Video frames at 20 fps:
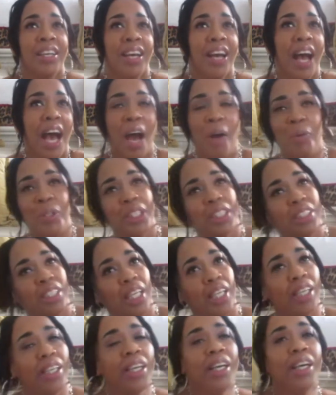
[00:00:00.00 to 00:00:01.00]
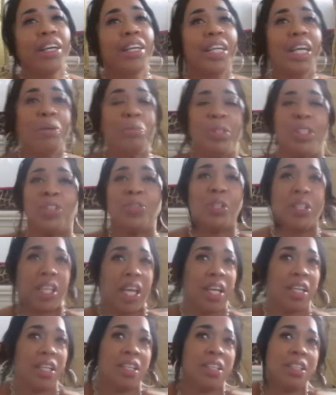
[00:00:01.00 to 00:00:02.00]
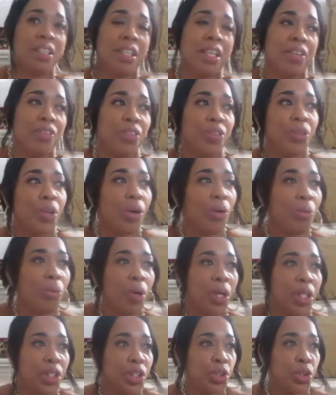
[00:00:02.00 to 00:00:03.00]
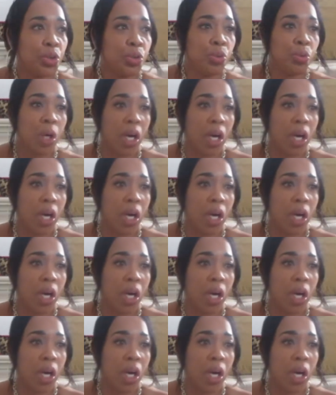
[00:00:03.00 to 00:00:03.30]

I would say, coming to Atlanta, if you don't want to